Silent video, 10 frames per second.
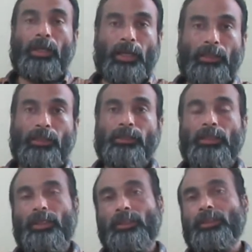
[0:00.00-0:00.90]
And in the
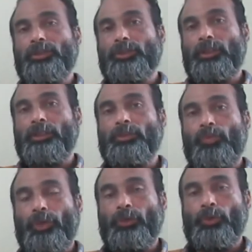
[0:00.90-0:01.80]
later stage,
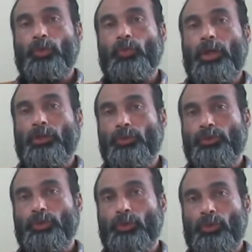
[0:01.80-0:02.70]
when you want to
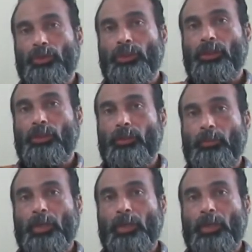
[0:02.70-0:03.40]
store the